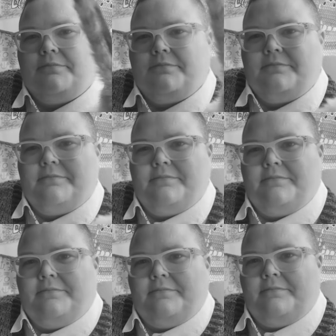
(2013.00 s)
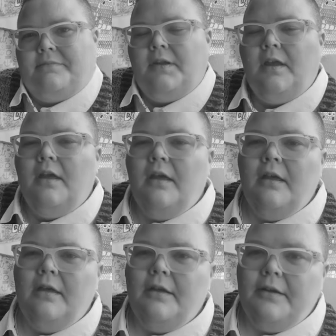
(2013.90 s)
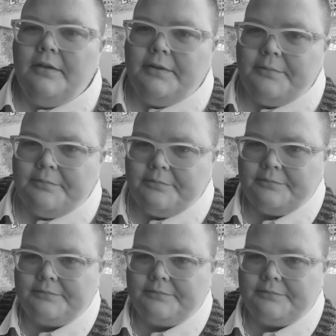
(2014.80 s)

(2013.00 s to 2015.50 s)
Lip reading: No one is speaking in this clip.